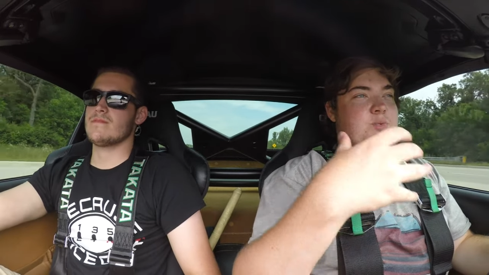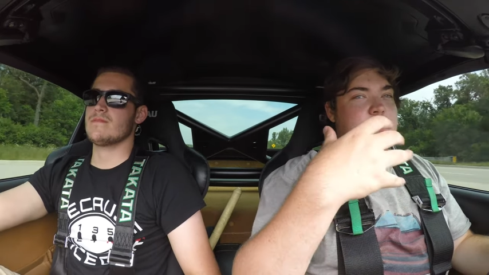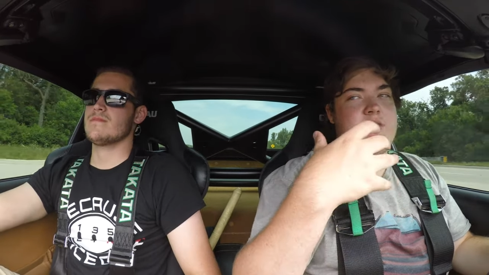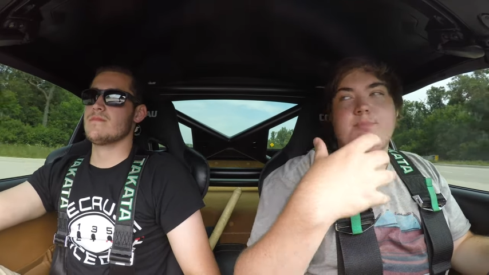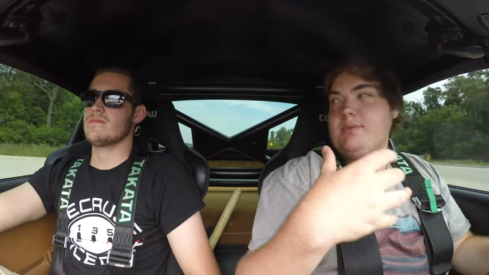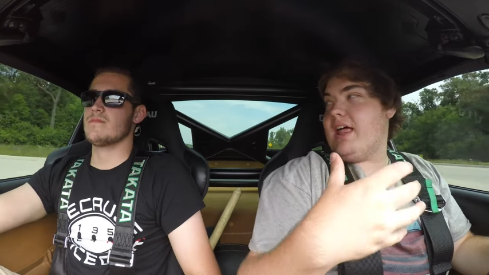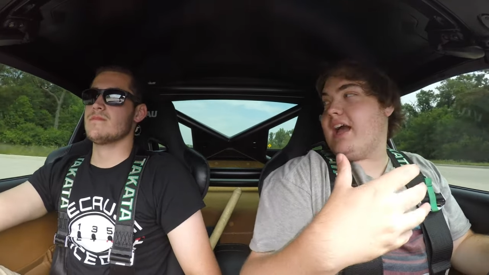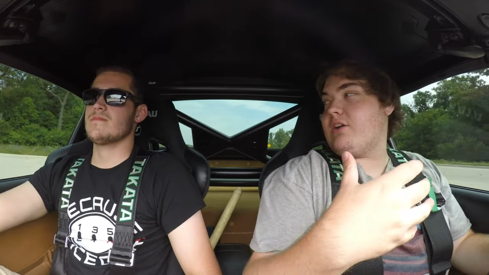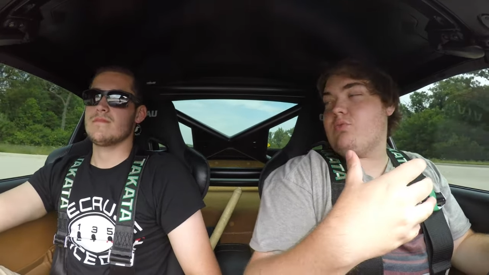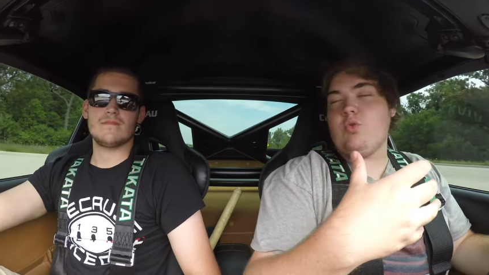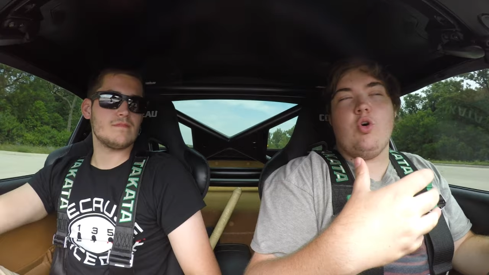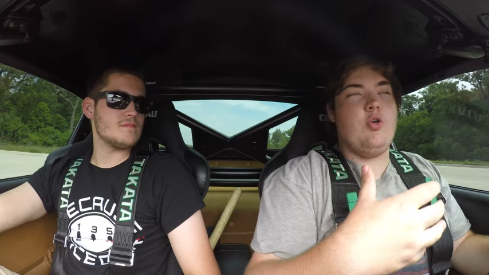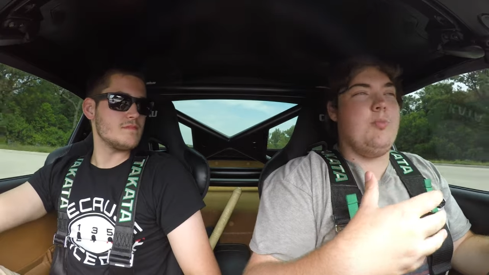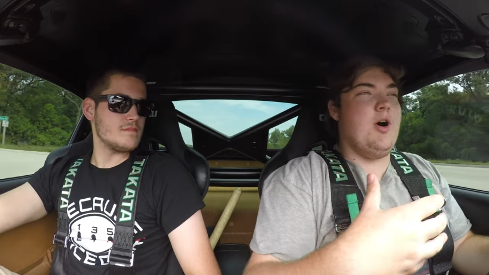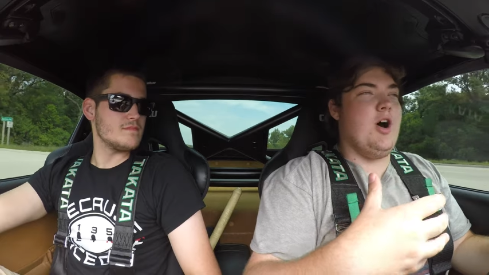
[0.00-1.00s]
Speaker 1: with the black
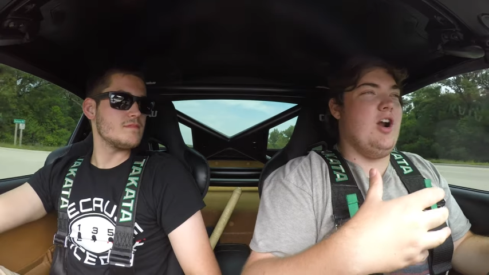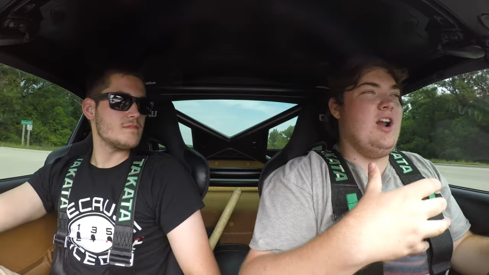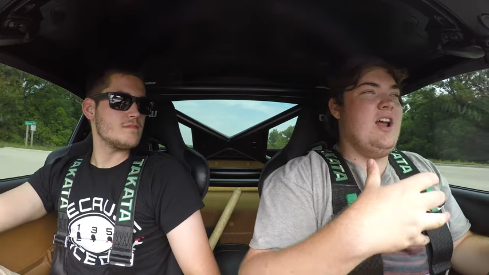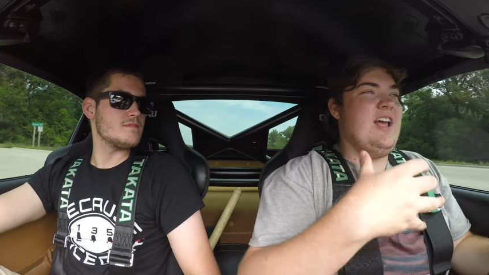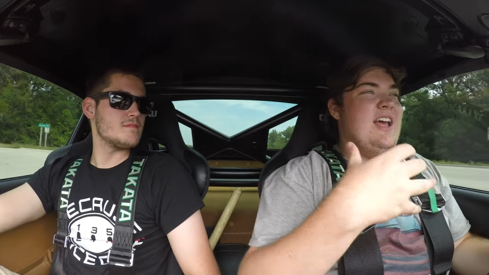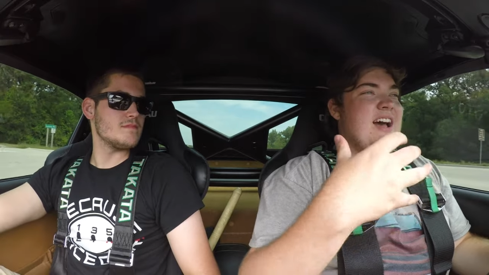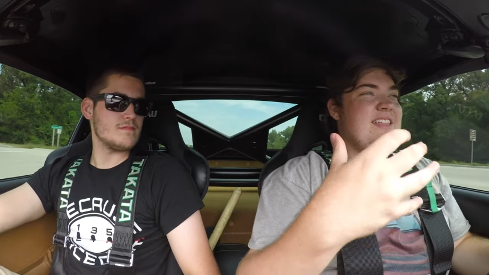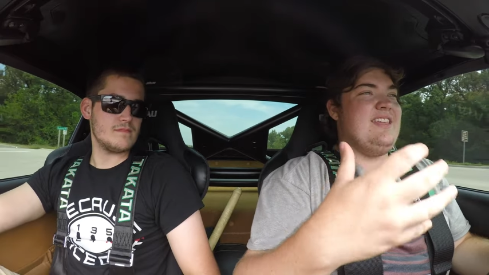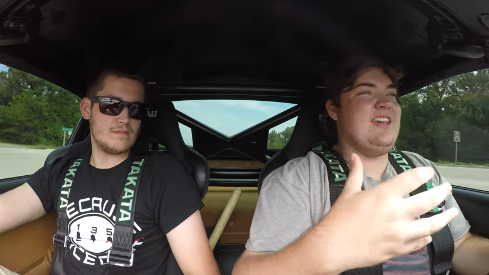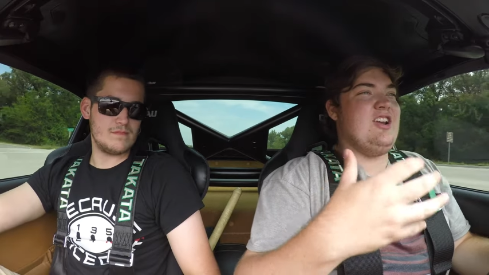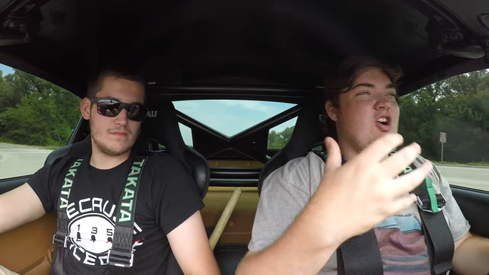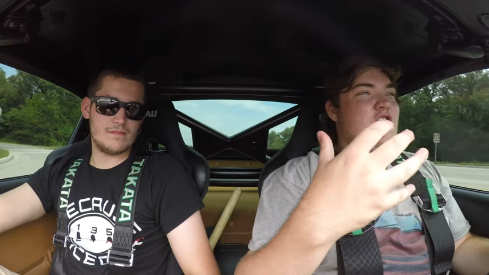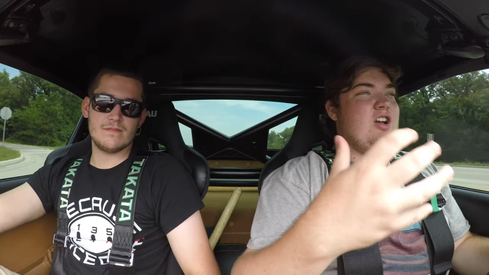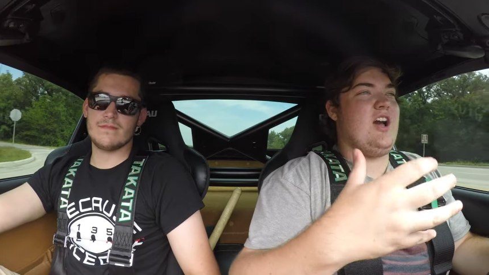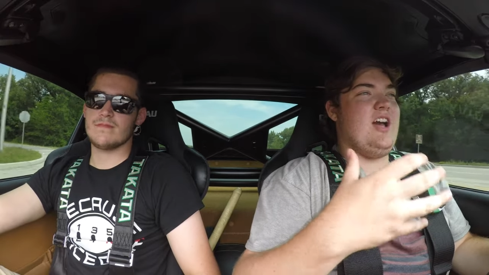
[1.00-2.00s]
roll bar, I think it
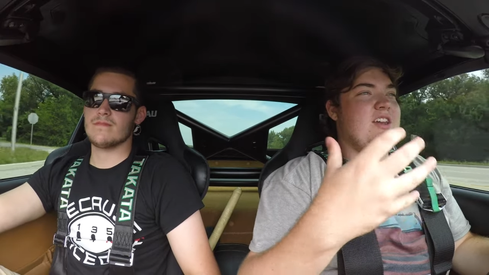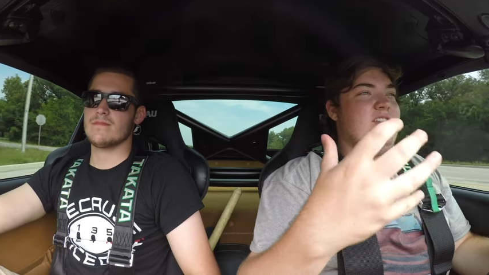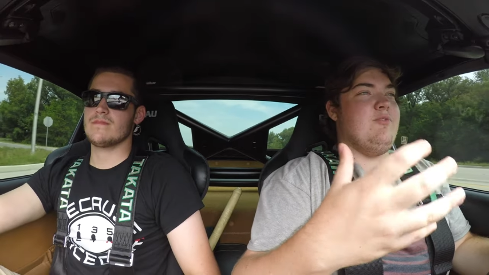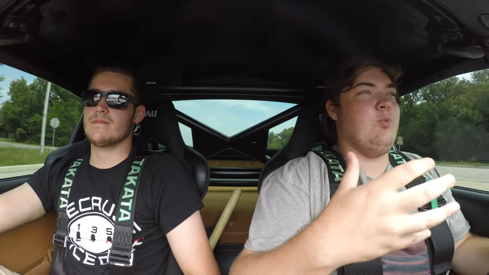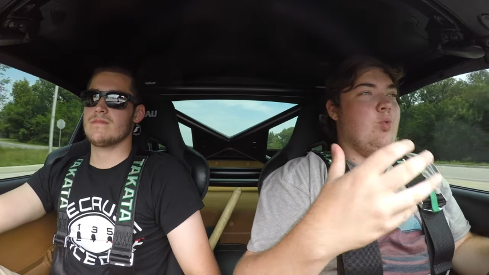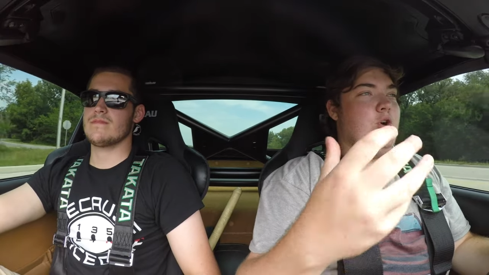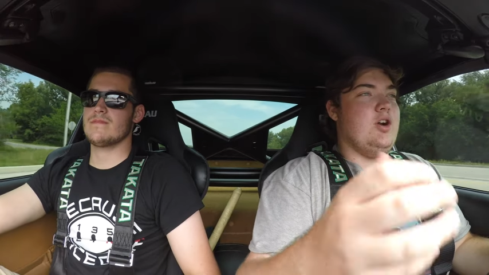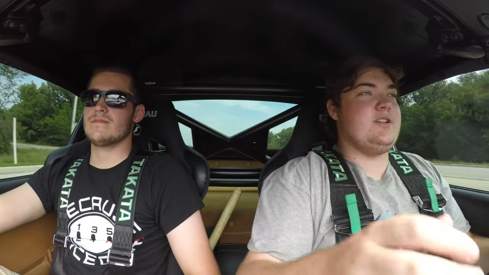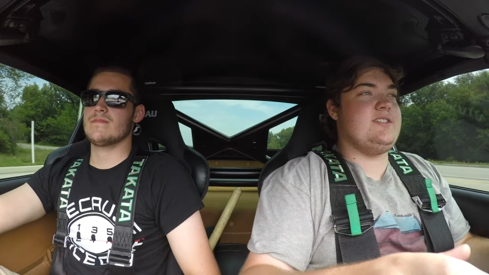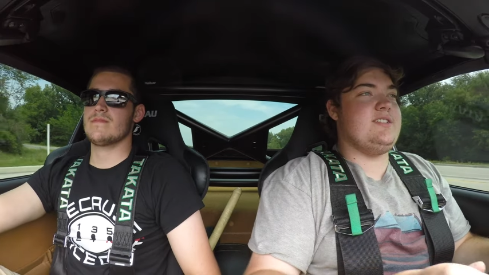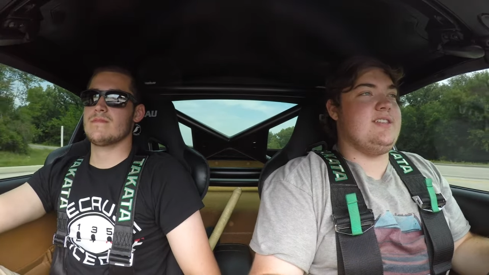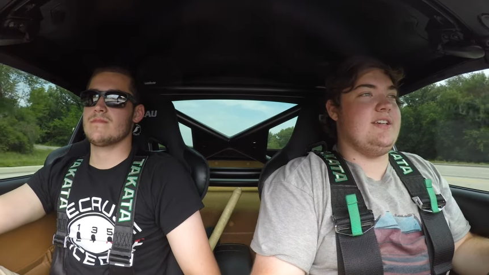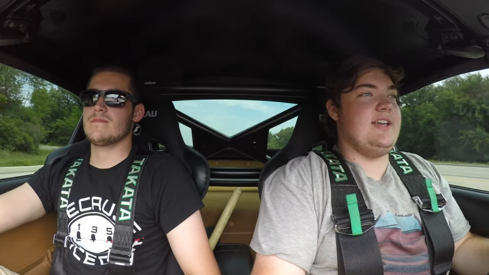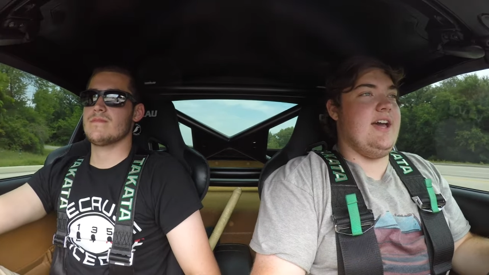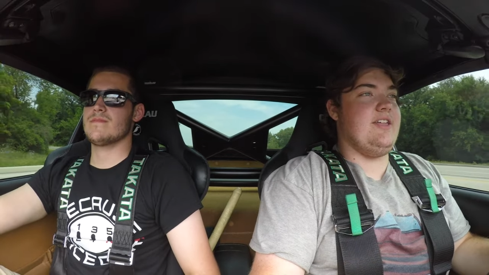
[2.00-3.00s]
all kind of works
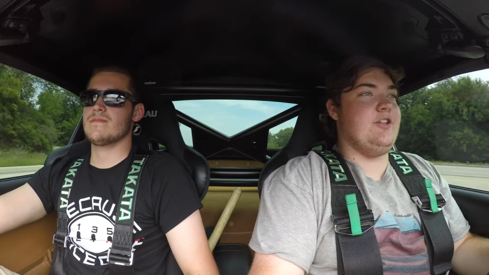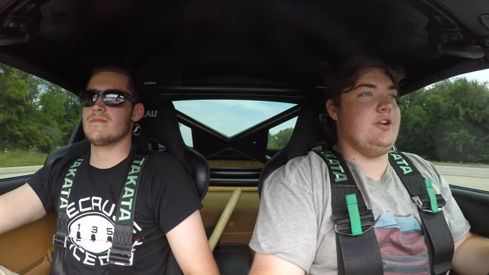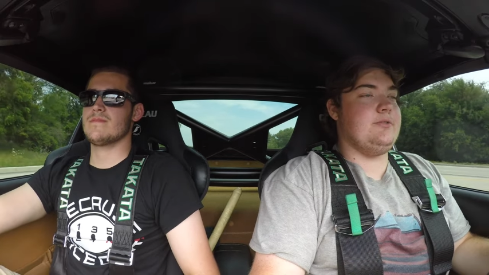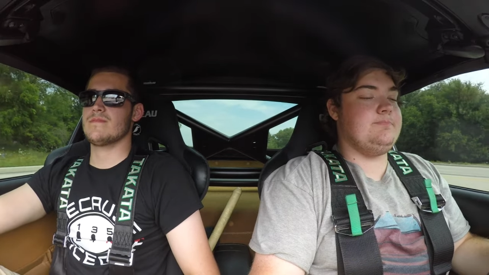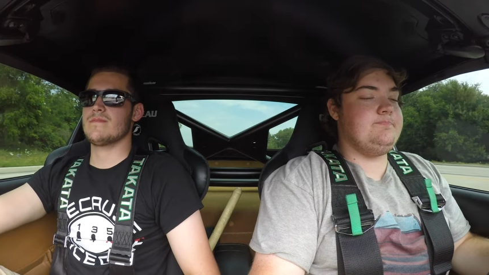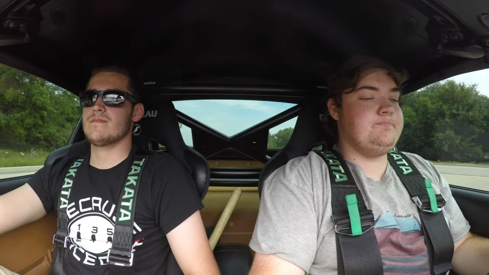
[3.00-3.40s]
together.